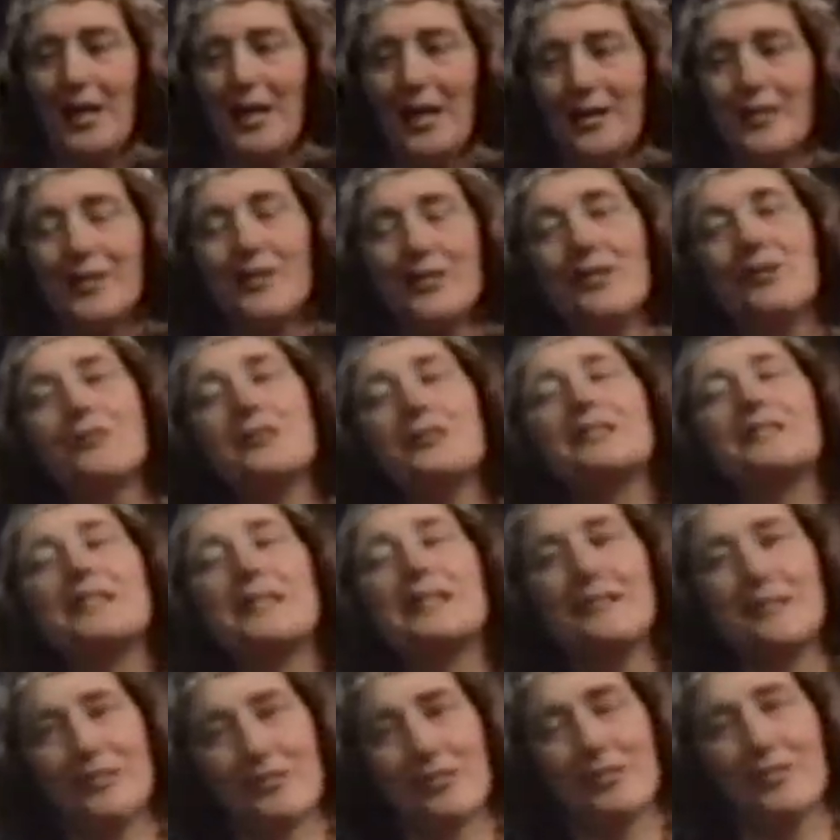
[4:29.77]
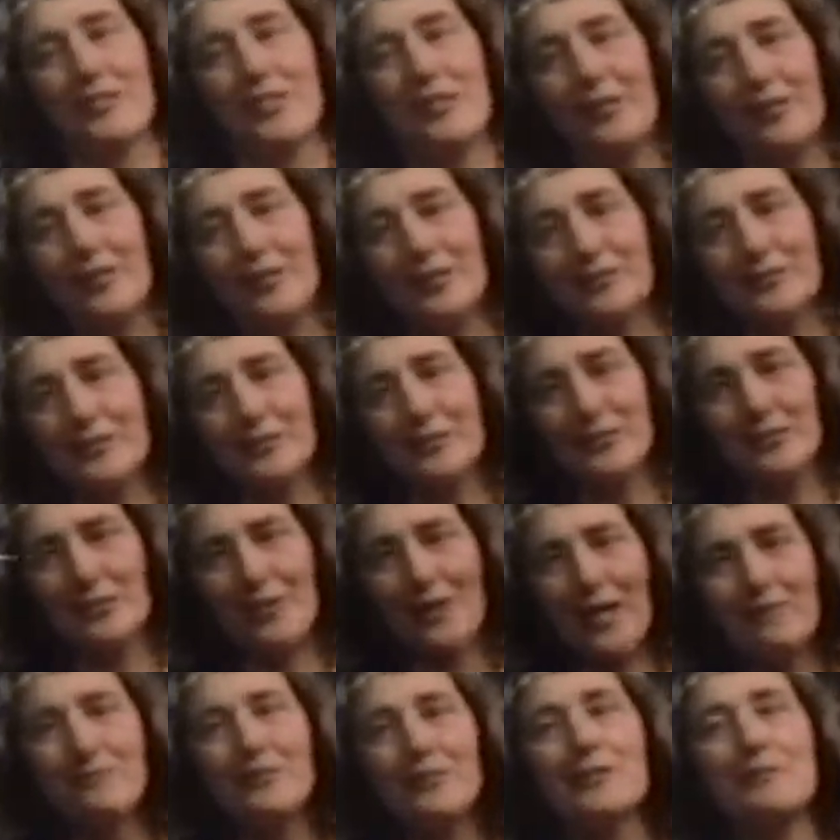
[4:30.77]
You know the tinkers in Ireland, the
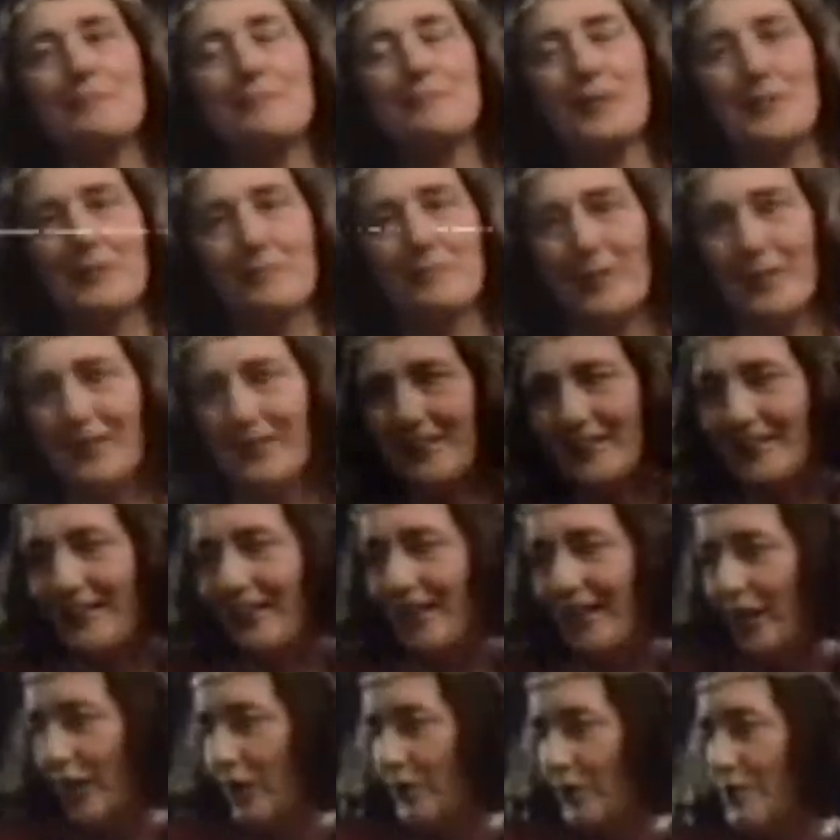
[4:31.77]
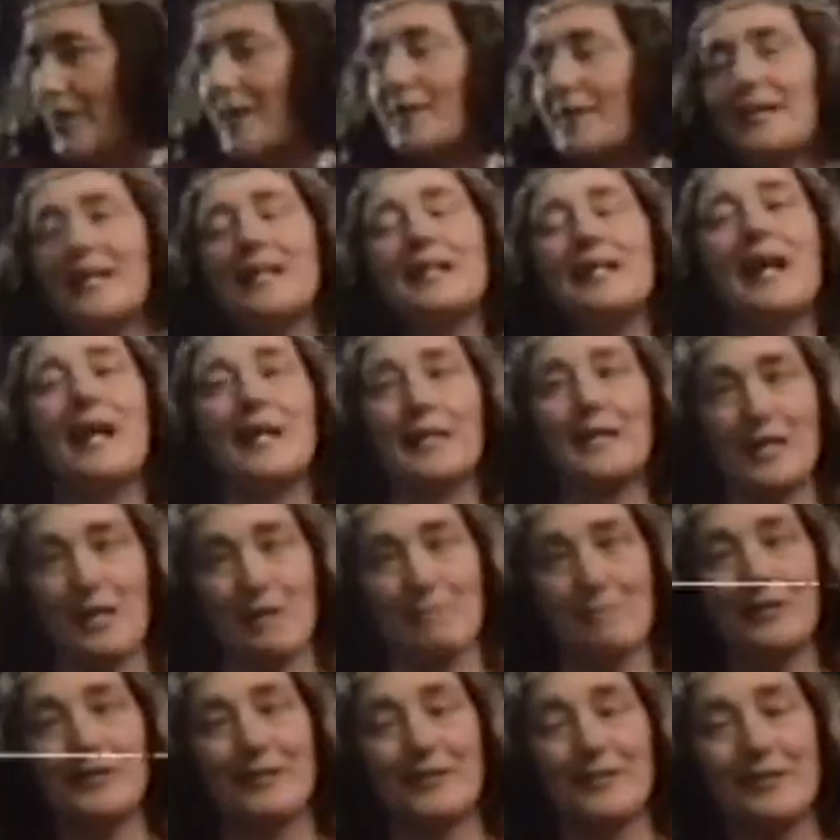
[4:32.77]
travelling people? Well, they like
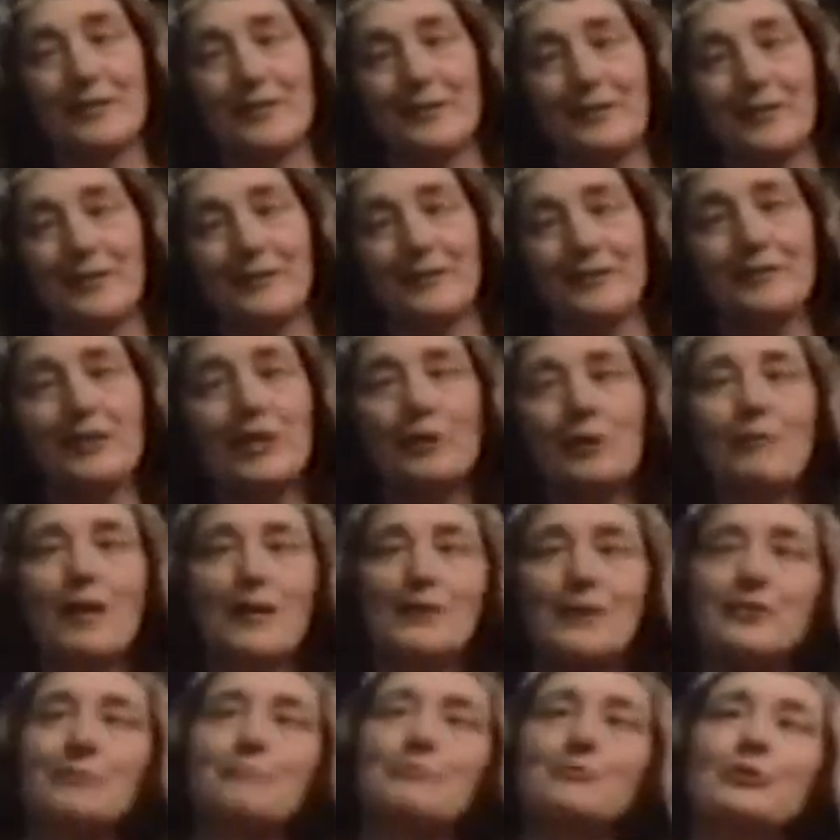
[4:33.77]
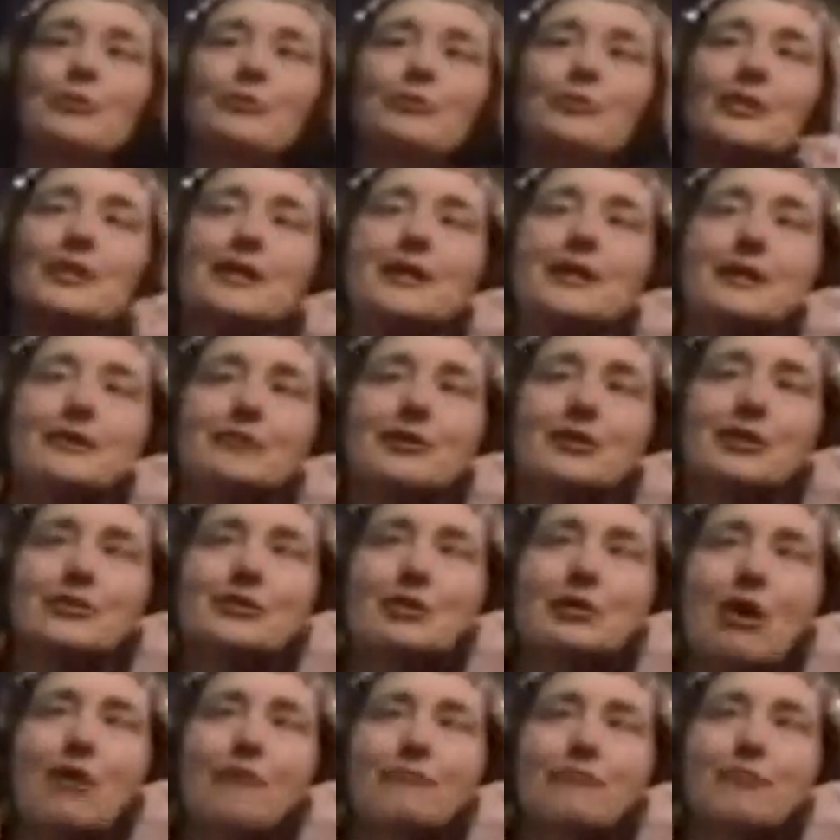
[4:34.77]
coming here, you know. One of them took the earrings
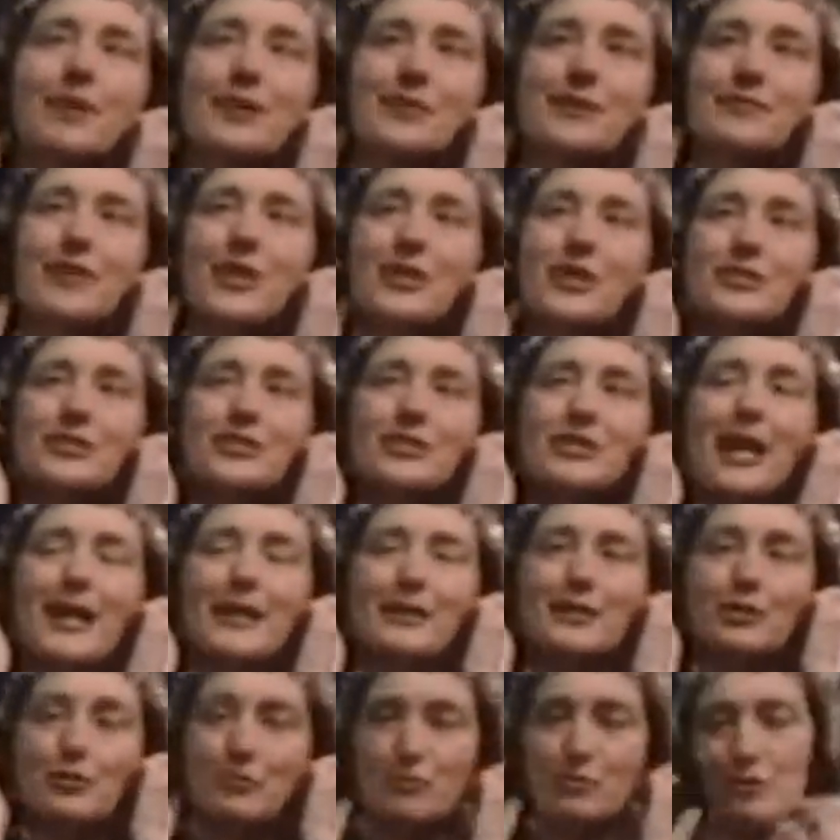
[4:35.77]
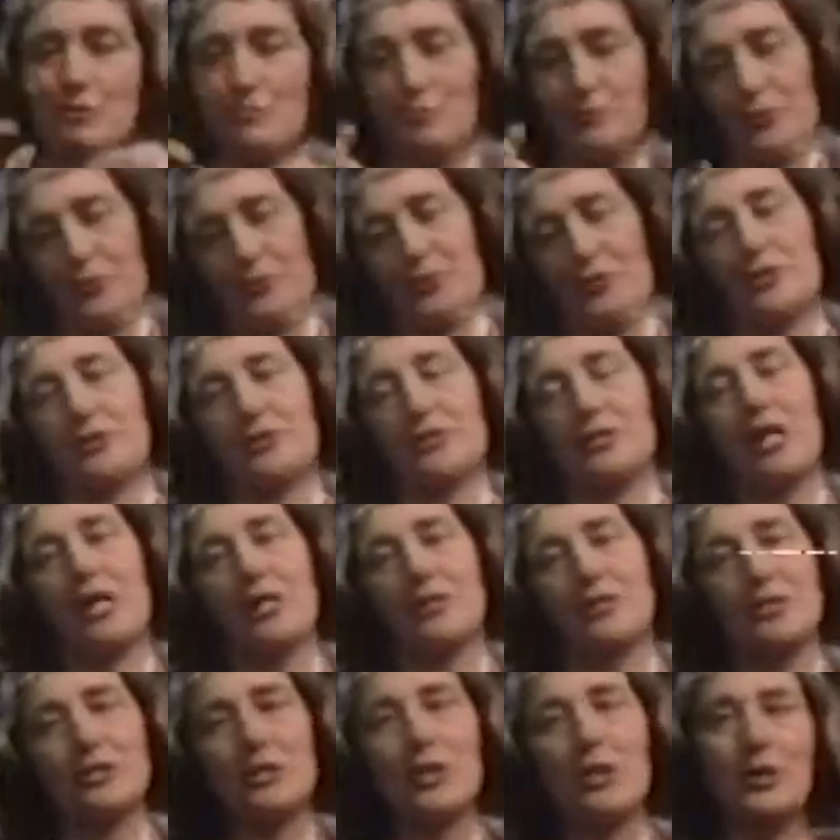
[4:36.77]
off one of our statues and put it down
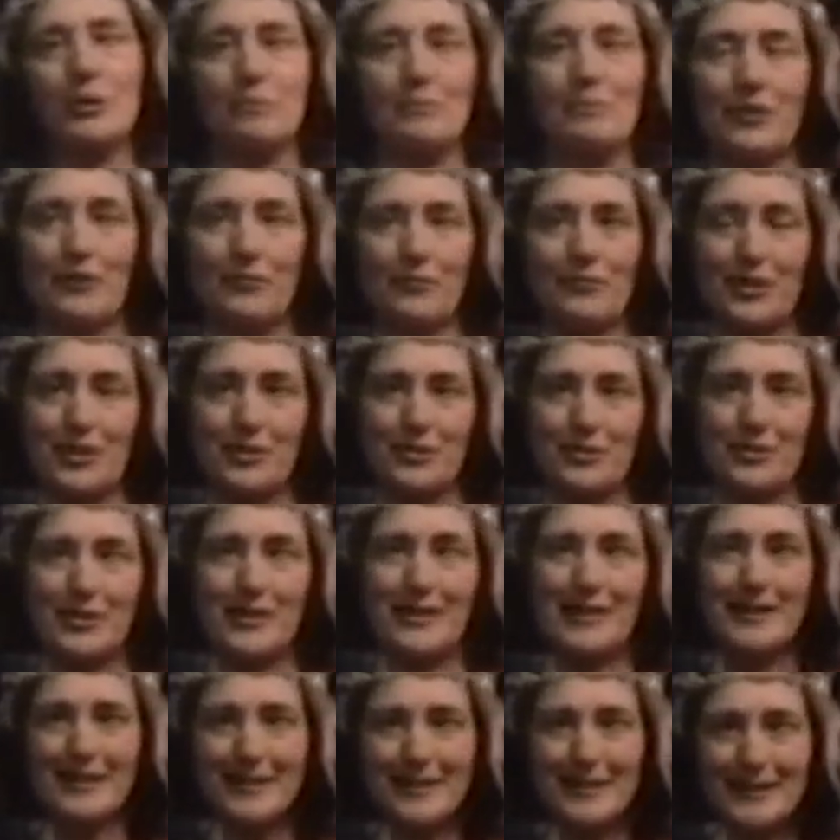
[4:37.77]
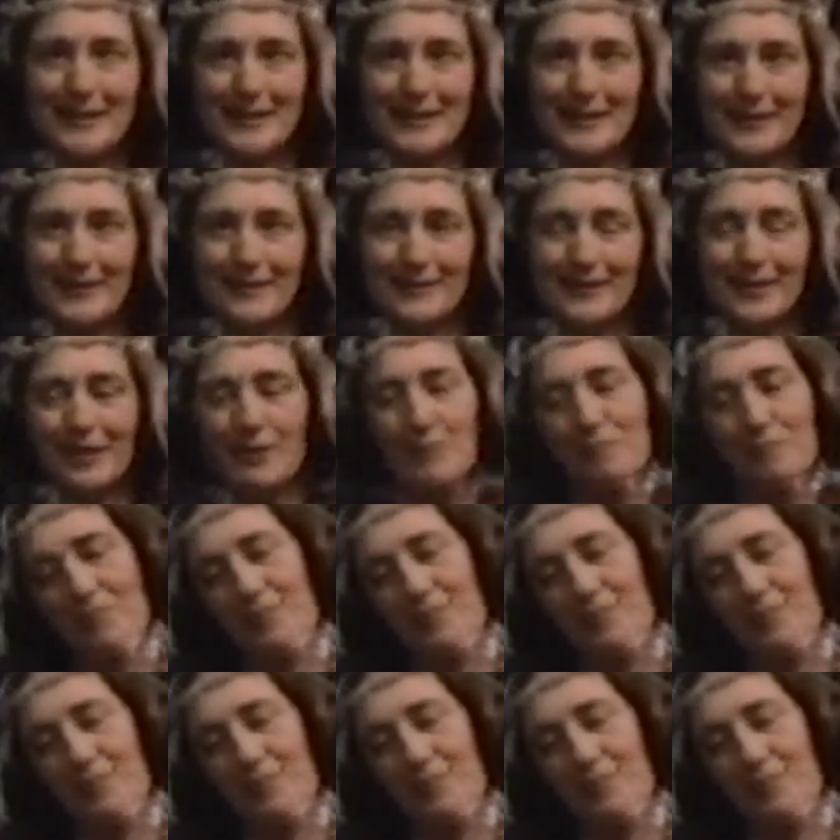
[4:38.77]
solemnly in front of the lady, you know.